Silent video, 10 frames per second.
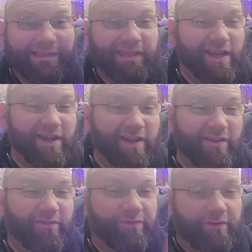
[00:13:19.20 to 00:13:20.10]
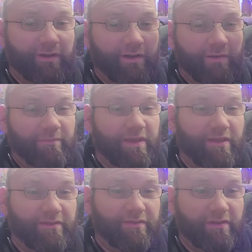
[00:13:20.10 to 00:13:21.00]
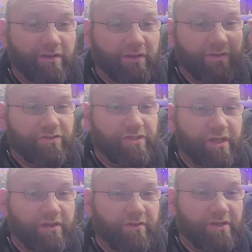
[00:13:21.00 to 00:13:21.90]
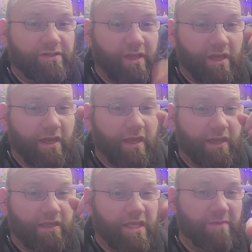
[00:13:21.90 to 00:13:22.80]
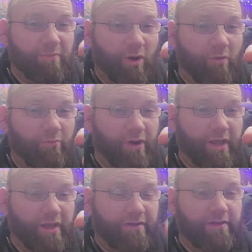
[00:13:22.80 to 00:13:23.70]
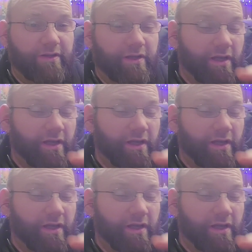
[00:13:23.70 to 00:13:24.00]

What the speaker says: love, peace, chicken grease. Keep on breaking.